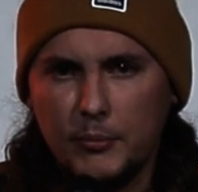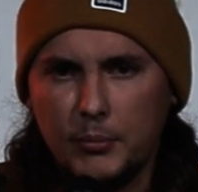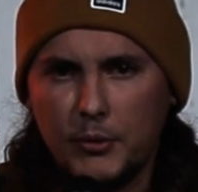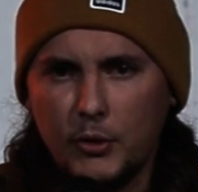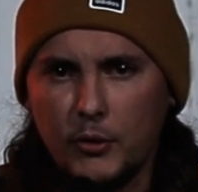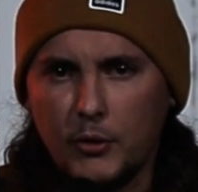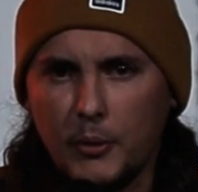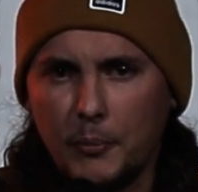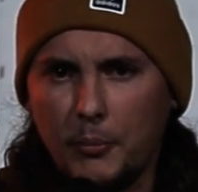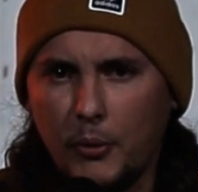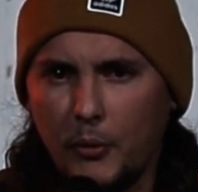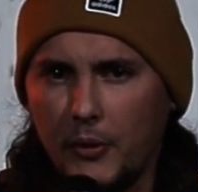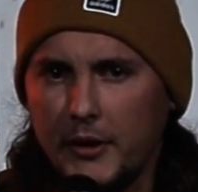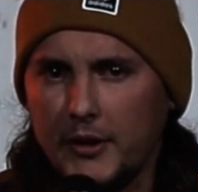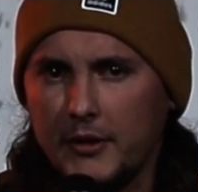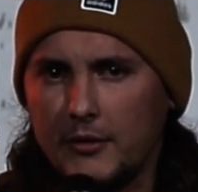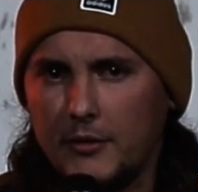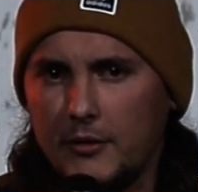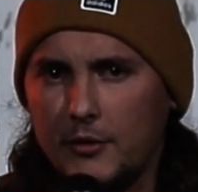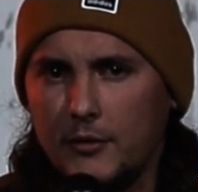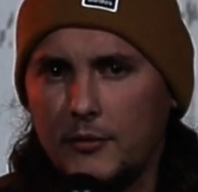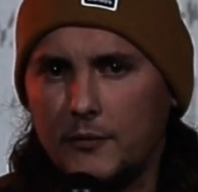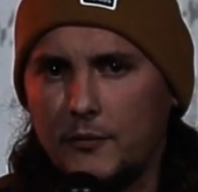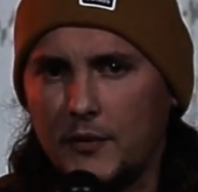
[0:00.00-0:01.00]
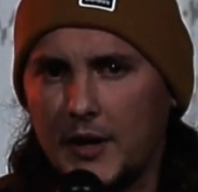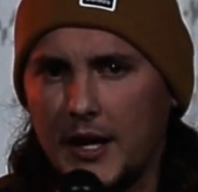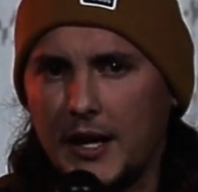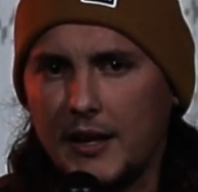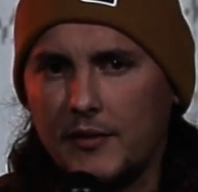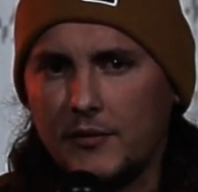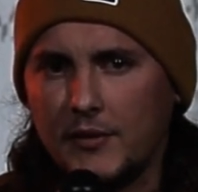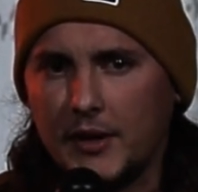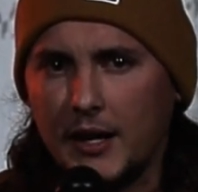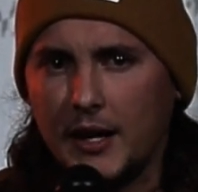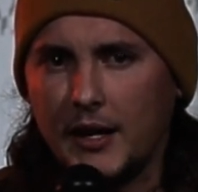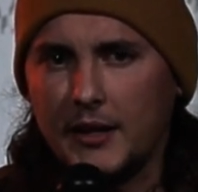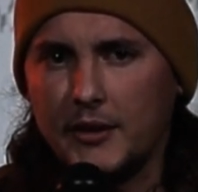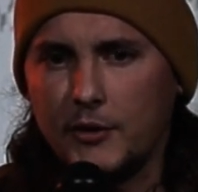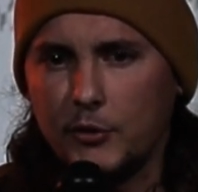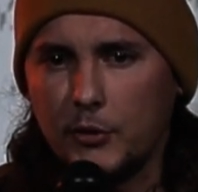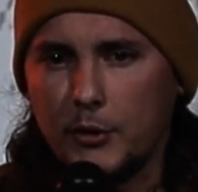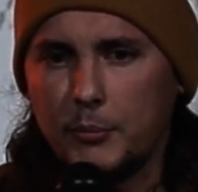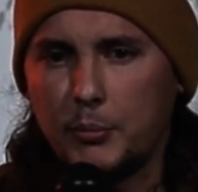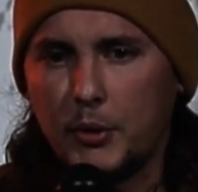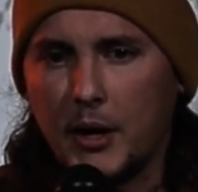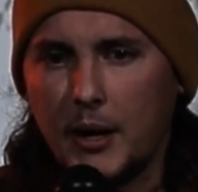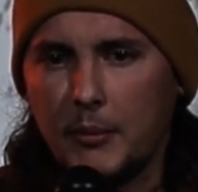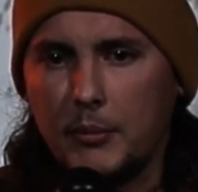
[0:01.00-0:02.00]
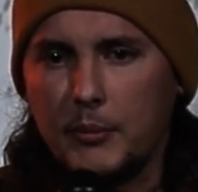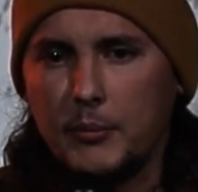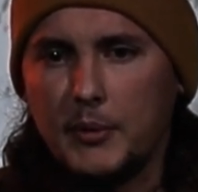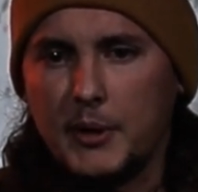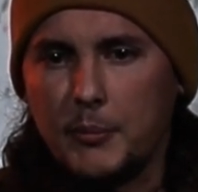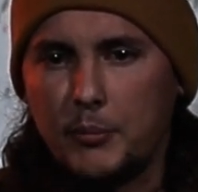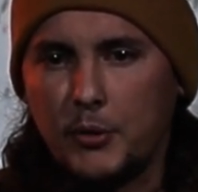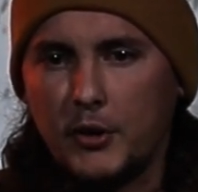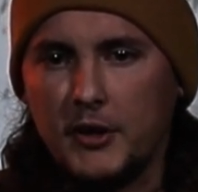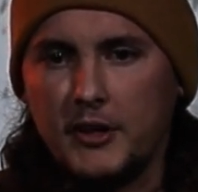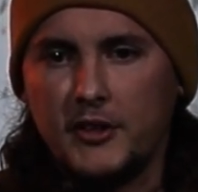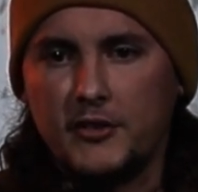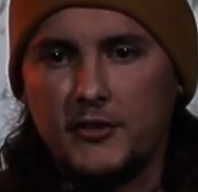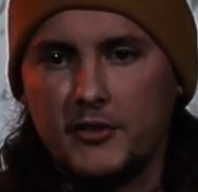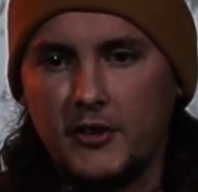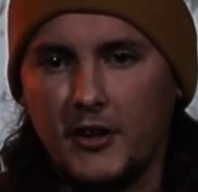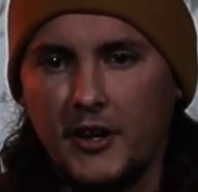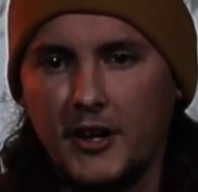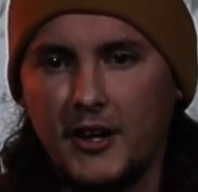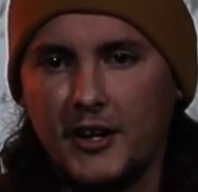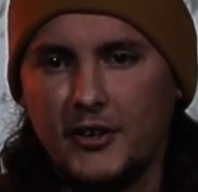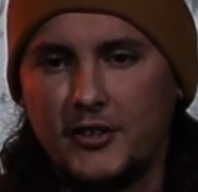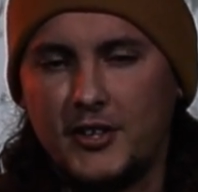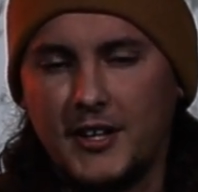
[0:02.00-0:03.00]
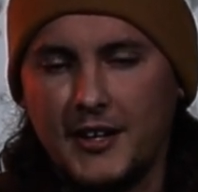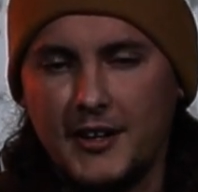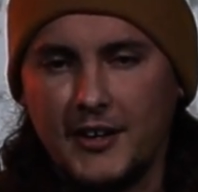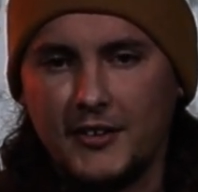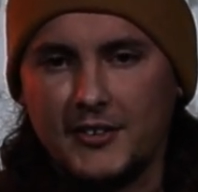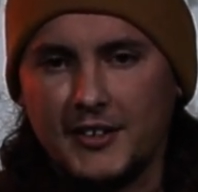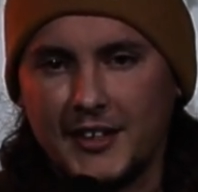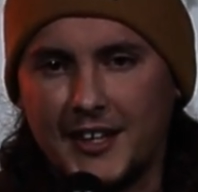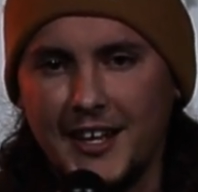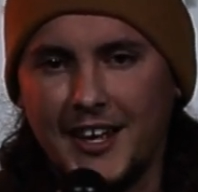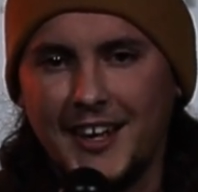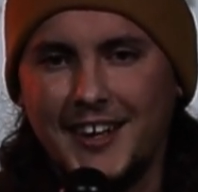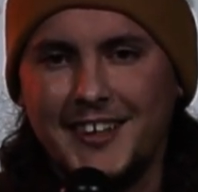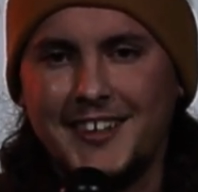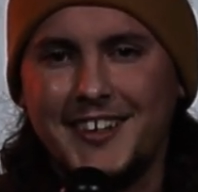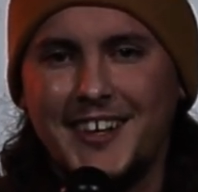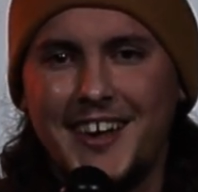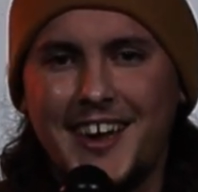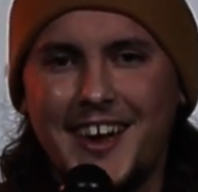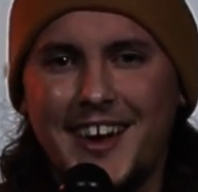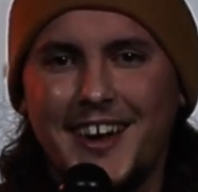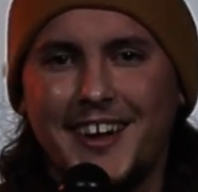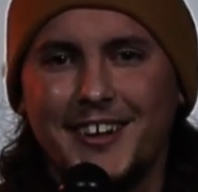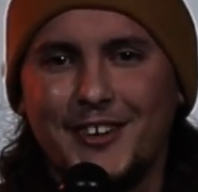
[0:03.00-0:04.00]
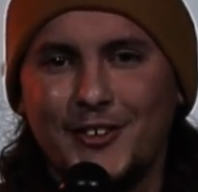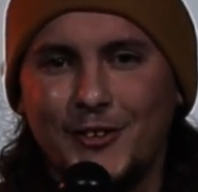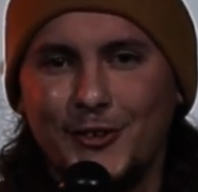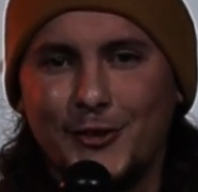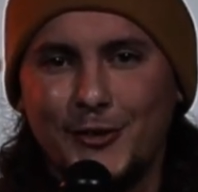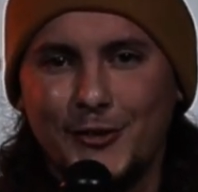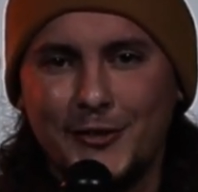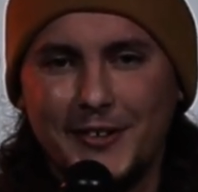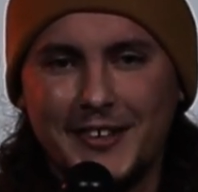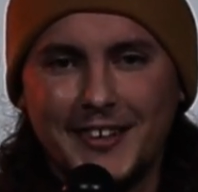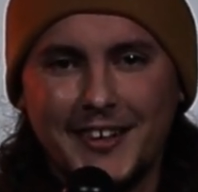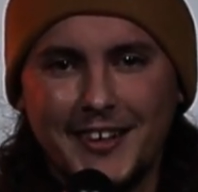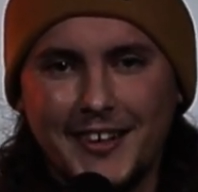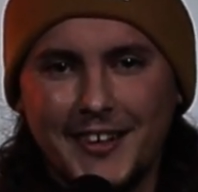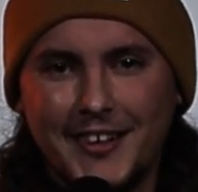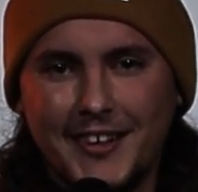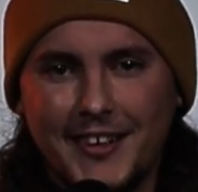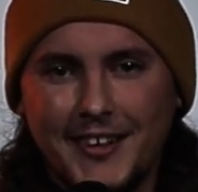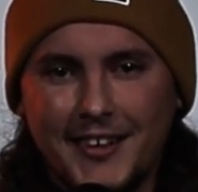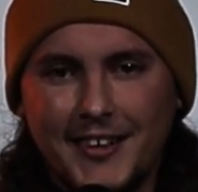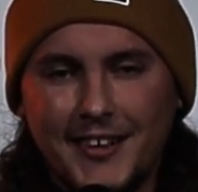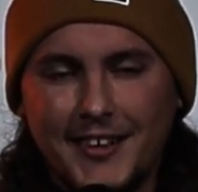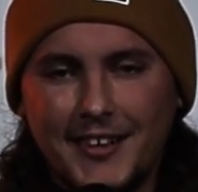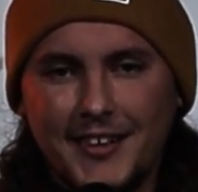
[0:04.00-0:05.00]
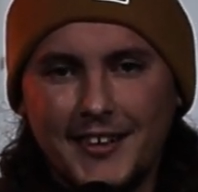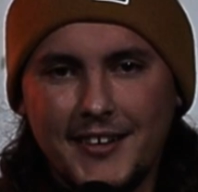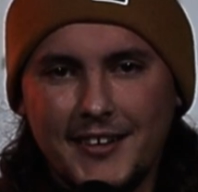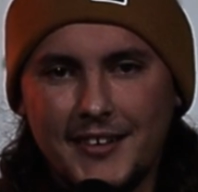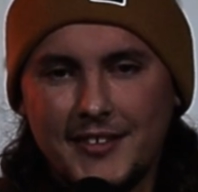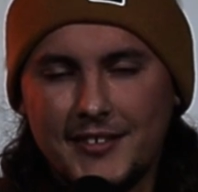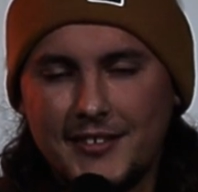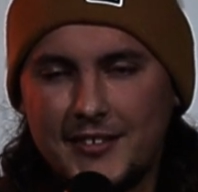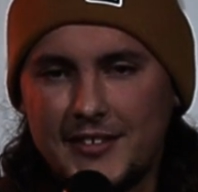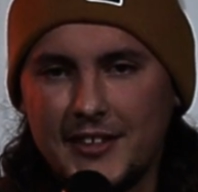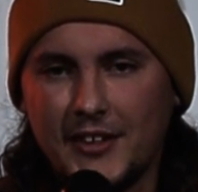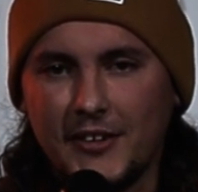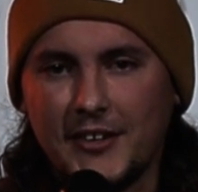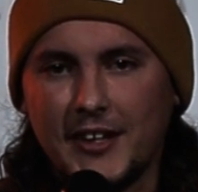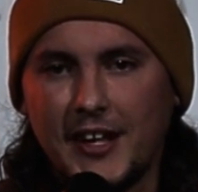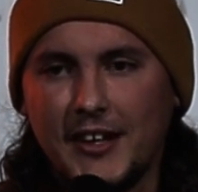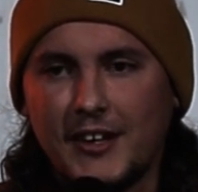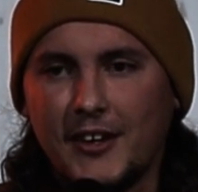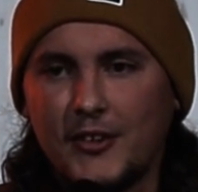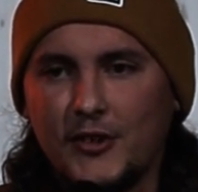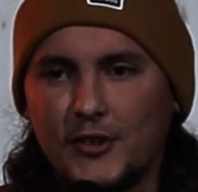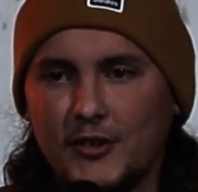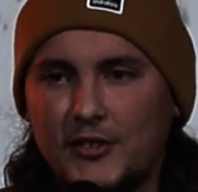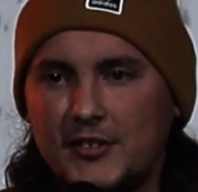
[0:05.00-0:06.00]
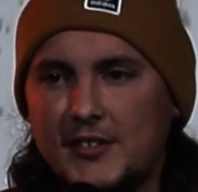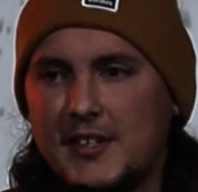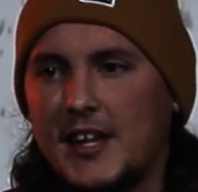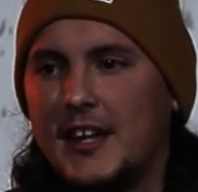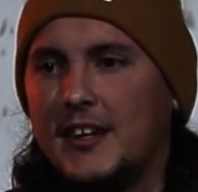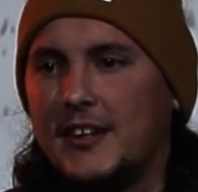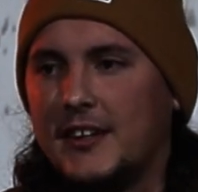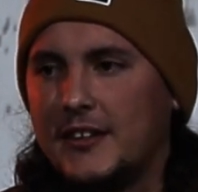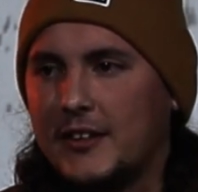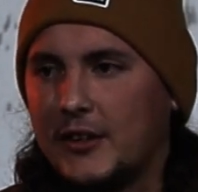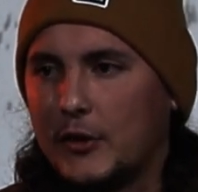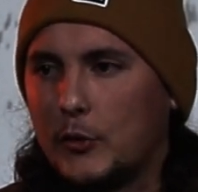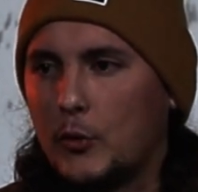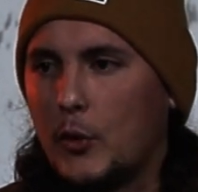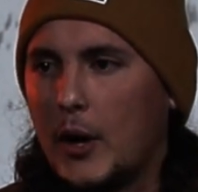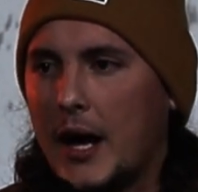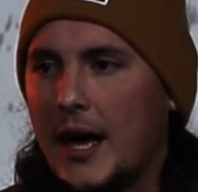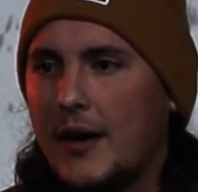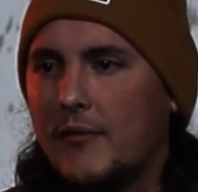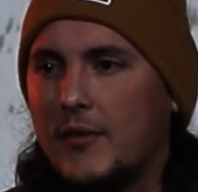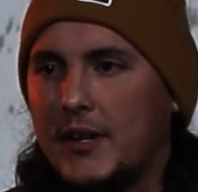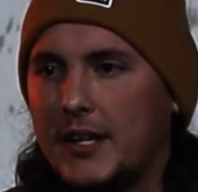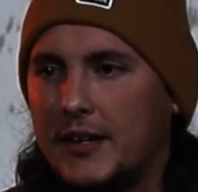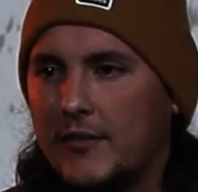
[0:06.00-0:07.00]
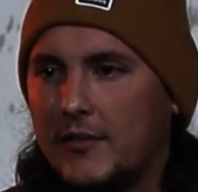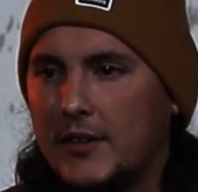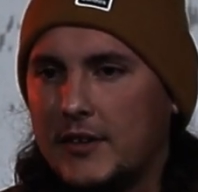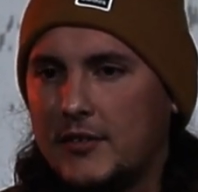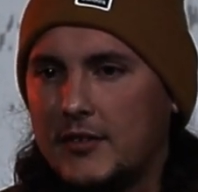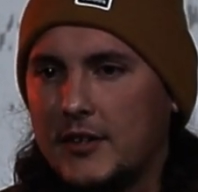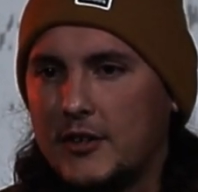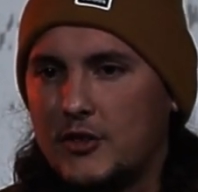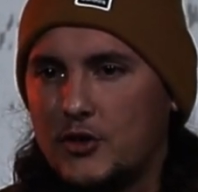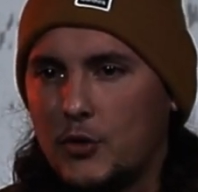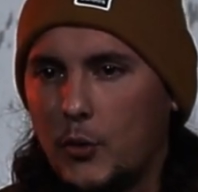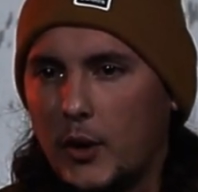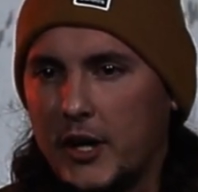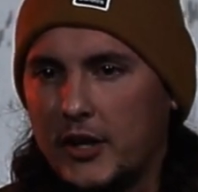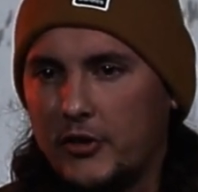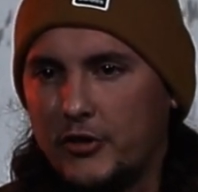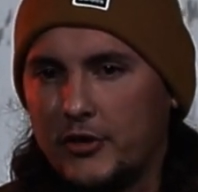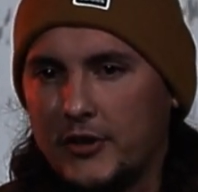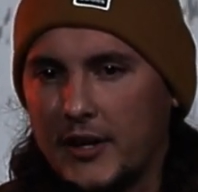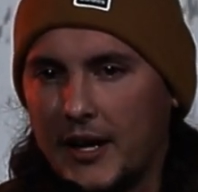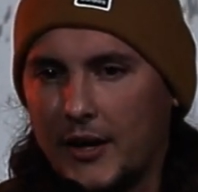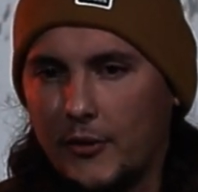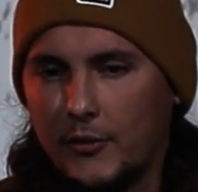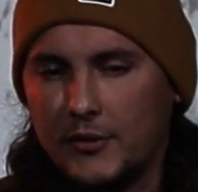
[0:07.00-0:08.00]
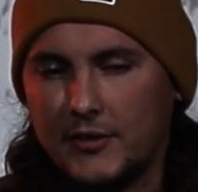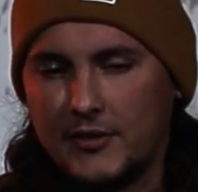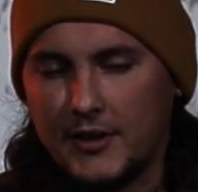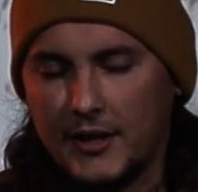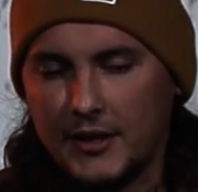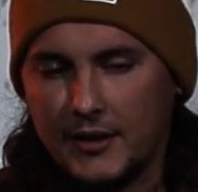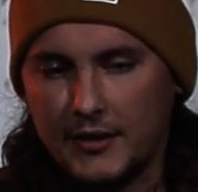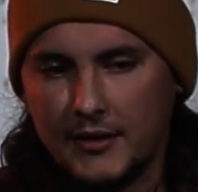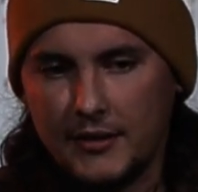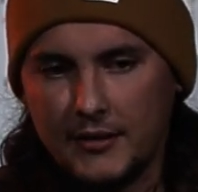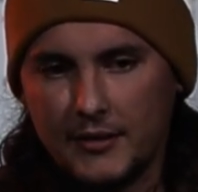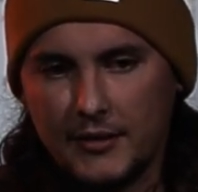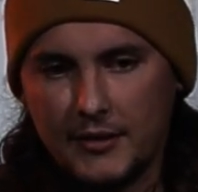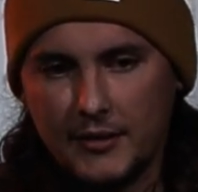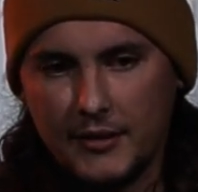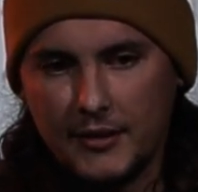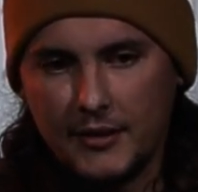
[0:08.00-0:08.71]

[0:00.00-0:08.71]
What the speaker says: you blew a .259. You were probably pretty sloshed. And I was like, yeah, dude. Still not understanding the gravity of the situation I was in.